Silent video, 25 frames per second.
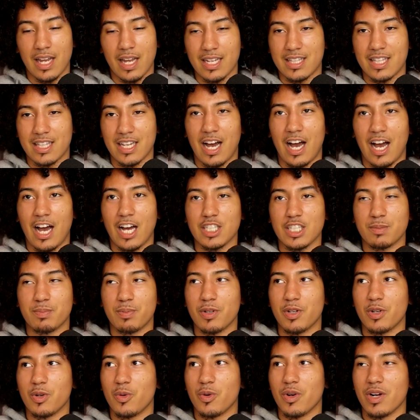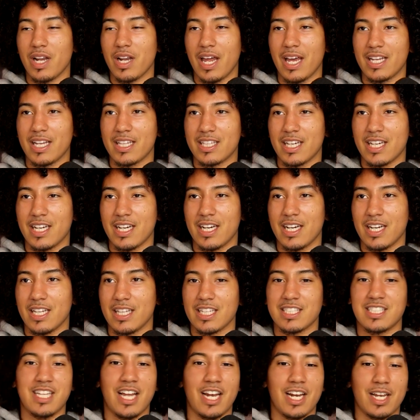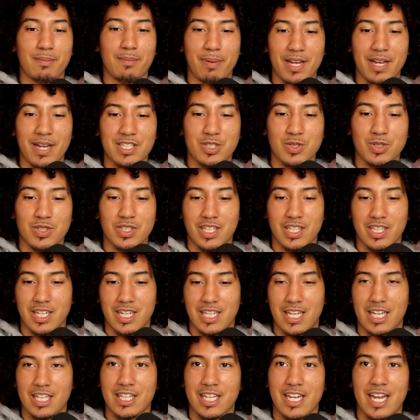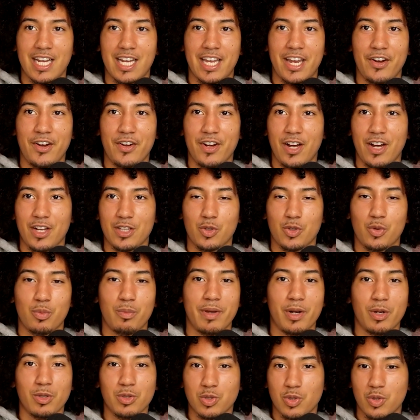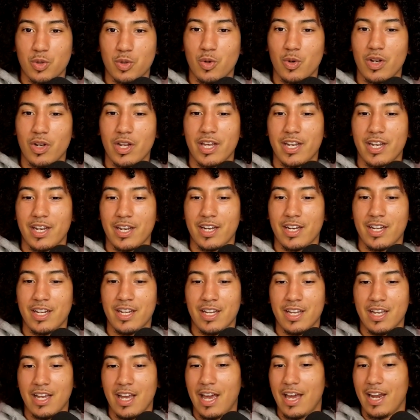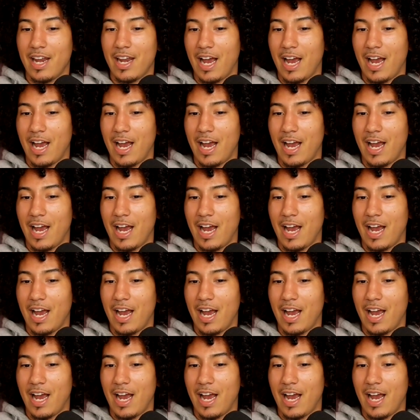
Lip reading: the entrepreneur, like the selling pencils and things like that. Did that carry on through middle school and high